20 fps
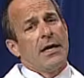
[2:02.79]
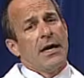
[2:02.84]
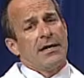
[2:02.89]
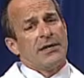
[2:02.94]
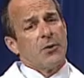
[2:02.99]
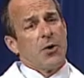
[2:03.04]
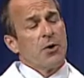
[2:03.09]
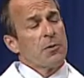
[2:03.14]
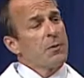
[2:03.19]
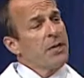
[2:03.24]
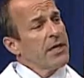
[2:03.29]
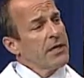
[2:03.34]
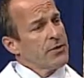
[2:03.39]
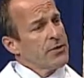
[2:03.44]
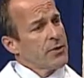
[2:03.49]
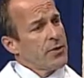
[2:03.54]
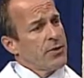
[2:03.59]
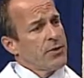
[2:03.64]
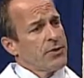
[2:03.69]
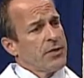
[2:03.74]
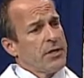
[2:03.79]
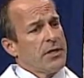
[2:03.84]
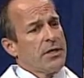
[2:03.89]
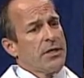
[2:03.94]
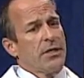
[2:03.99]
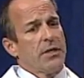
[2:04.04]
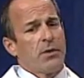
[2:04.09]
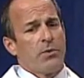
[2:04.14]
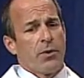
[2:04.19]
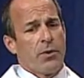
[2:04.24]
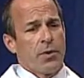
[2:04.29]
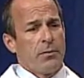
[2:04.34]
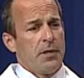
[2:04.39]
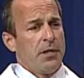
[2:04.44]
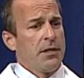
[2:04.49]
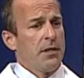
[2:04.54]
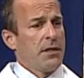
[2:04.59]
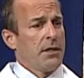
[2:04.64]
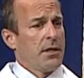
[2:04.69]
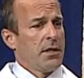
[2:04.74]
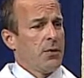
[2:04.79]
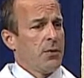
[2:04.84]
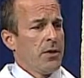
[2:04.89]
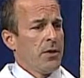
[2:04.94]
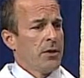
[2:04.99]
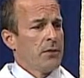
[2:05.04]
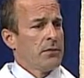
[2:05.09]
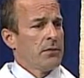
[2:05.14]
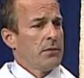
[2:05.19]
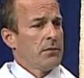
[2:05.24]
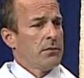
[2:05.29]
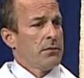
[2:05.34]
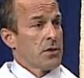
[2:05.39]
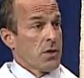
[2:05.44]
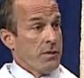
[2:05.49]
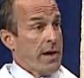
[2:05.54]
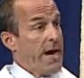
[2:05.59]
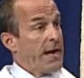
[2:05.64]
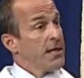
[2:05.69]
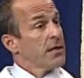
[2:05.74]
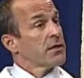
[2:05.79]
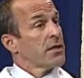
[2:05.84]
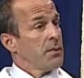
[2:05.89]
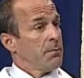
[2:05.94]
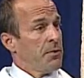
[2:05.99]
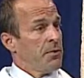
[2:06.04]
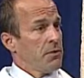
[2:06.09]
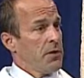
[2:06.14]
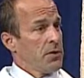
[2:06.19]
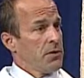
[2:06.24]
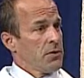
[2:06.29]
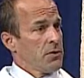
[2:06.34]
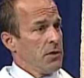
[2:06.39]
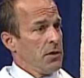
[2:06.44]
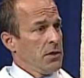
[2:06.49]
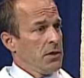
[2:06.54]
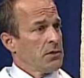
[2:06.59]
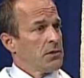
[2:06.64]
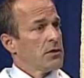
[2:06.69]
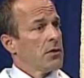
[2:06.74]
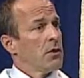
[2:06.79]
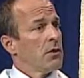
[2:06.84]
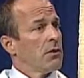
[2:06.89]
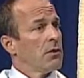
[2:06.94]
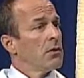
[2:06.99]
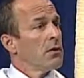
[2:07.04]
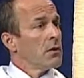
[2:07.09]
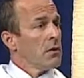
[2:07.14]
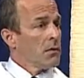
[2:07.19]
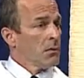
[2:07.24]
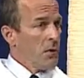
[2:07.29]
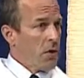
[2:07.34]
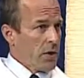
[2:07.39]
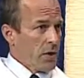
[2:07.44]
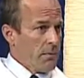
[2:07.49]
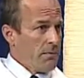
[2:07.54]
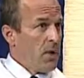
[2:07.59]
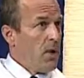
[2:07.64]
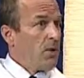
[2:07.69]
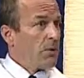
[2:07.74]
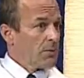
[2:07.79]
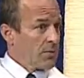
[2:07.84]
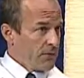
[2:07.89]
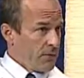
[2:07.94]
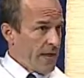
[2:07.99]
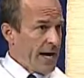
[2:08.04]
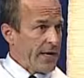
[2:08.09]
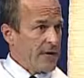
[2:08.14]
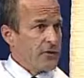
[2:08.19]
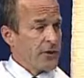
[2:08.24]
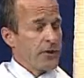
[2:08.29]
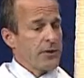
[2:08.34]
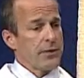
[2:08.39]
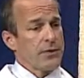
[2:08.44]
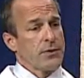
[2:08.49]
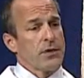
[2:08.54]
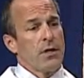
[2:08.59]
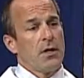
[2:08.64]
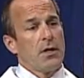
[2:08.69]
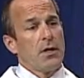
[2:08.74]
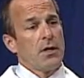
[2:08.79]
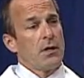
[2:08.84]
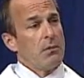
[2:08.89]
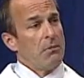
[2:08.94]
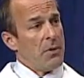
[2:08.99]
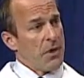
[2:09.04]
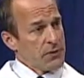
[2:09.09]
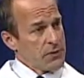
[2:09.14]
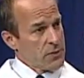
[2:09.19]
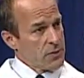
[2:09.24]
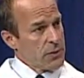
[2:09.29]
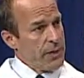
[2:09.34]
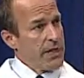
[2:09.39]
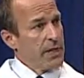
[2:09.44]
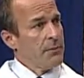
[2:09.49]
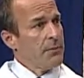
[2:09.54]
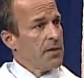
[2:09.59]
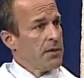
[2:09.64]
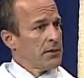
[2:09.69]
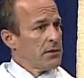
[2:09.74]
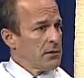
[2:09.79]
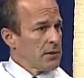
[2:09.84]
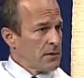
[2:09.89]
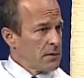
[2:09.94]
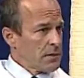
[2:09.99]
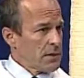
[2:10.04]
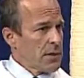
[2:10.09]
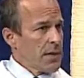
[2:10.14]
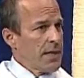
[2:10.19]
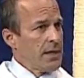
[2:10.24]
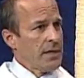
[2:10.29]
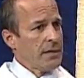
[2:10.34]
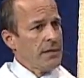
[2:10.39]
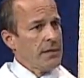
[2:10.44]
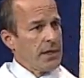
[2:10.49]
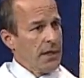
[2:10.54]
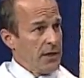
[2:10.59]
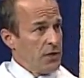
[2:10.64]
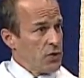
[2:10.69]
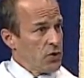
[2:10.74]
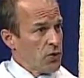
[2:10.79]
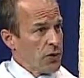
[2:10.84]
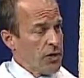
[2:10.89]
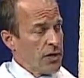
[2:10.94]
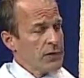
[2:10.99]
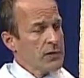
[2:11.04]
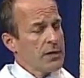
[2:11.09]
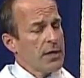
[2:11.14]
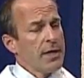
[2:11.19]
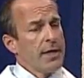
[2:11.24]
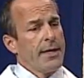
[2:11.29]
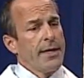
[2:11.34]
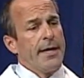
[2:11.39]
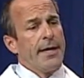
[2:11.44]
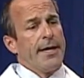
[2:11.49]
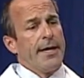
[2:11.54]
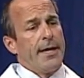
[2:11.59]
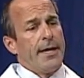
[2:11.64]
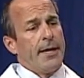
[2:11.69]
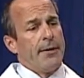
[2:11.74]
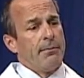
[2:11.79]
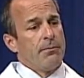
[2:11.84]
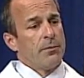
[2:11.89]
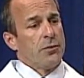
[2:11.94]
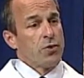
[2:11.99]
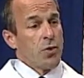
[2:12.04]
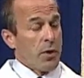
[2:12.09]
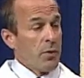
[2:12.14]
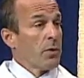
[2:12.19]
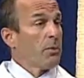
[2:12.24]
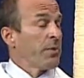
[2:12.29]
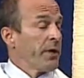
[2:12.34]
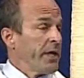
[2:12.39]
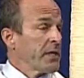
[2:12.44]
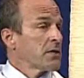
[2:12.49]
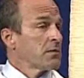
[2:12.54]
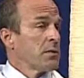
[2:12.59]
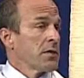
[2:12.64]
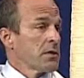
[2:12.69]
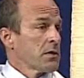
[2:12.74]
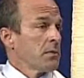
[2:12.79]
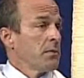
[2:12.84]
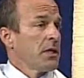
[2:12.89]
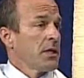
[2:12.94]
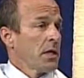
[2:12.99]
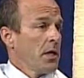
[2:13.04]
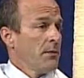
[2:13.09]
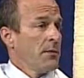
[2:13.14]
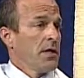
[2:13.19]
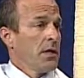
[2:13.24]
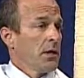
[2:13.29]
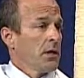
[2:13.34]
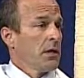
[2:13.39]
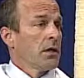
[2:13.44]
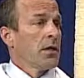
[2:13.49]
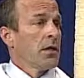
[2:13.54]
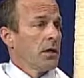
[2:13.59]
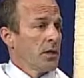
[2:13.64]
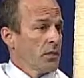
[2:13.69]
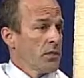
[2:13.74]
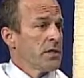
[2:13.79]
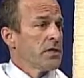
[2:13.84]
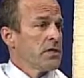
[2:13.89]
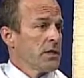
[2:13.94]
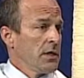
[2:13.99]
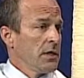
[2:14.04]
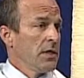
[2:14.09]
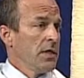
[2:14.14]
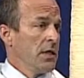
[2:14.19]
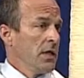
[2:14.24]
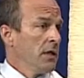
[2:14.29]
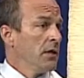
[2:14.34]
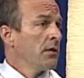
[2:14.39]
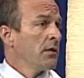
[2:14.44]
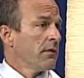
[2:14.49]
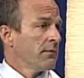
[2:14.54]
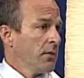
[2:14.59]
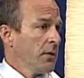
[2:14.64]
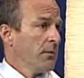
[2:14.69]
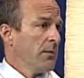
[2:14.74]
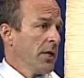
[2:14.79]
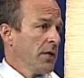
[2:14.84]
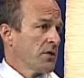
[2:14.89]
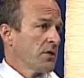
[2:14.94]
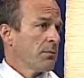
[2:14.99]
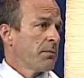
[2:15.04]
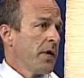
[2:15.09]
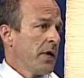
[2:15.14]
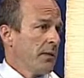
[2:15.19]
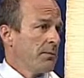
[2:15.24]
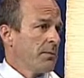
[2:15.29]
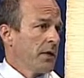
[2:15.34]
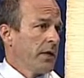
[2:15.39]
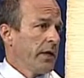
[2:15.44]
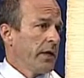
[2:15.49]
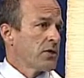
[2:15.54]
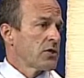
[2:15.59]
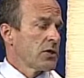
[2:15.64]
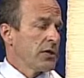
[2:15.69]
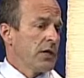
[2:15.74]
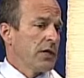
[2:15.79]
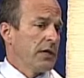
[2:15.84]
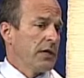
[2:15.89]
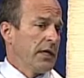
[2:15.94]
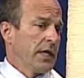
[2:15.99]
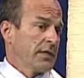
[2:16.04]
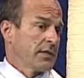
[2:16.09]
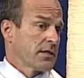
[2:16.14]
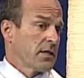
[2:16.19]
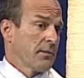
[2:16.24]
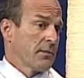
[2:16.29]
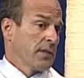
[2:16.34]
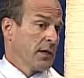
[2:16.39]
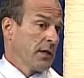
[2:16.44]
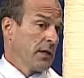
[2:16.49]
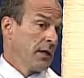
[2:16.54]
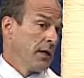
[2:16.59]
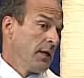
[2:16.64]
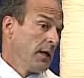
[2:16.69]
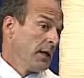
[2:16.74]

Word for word: as an orthopedic surgeon, we're going to be dealing with traumatic type of injuries, so broken bones, fractures, muscle, ligament, tendon injuries. Um, joint replacements are becoming an increasing need for the patient population, and that's something